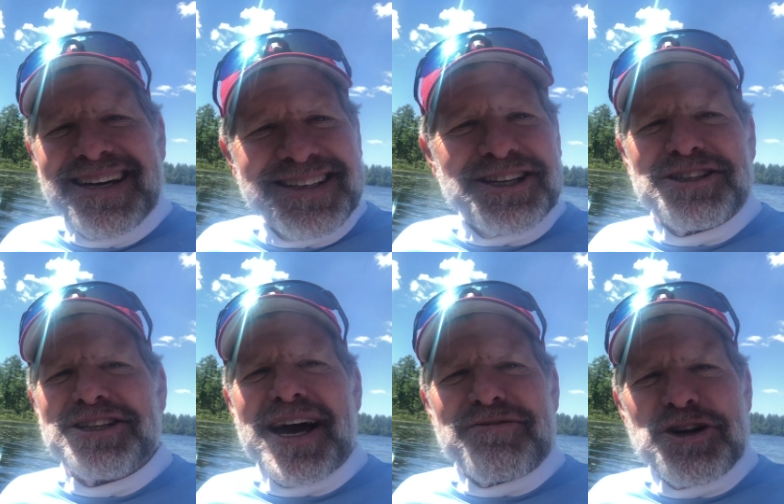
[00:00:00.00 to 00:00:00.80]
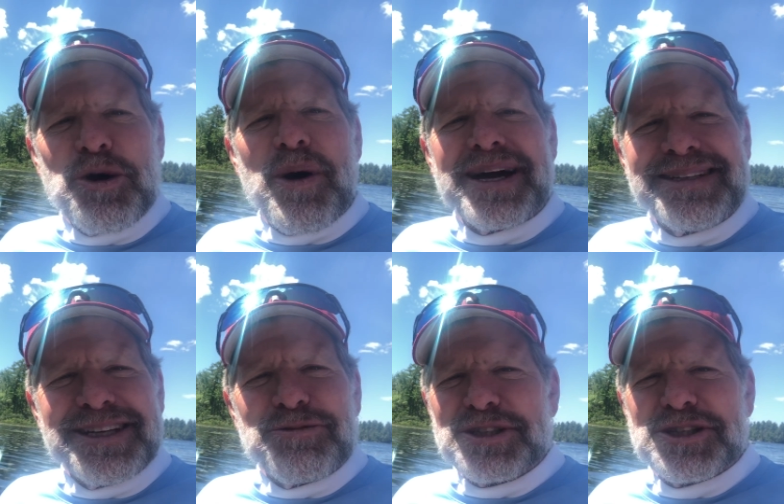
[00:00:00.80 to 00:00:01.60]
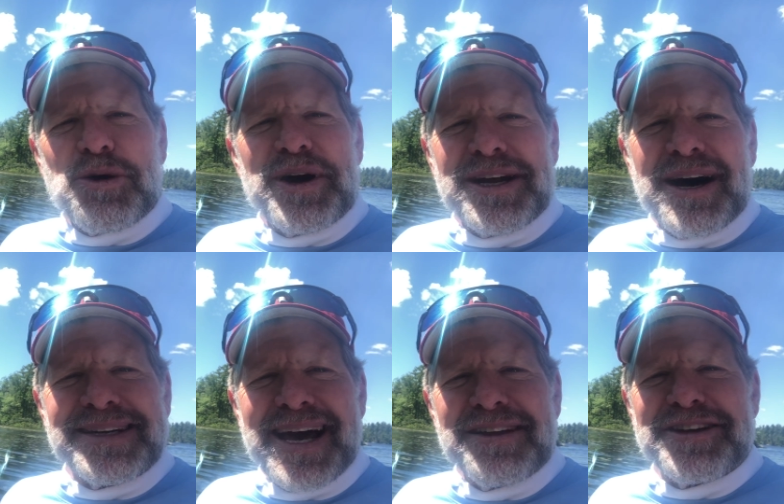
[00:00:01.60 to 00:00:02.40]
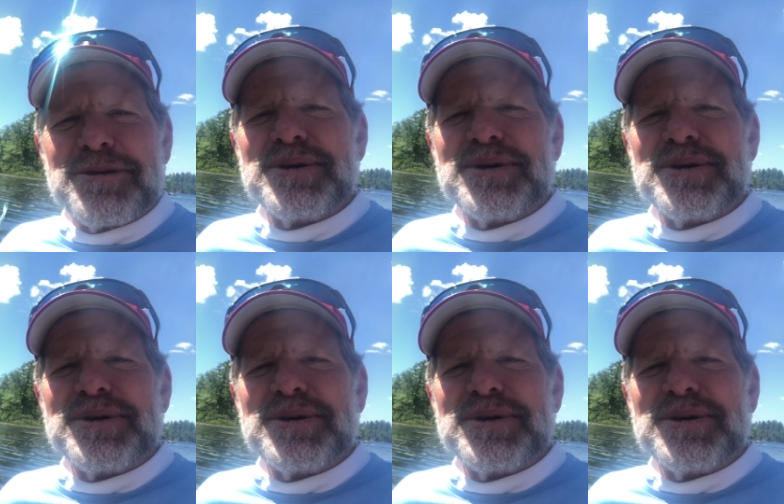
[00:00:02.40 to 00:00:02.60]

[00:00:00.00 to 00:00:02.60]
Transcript: you have no idea what's going on down there.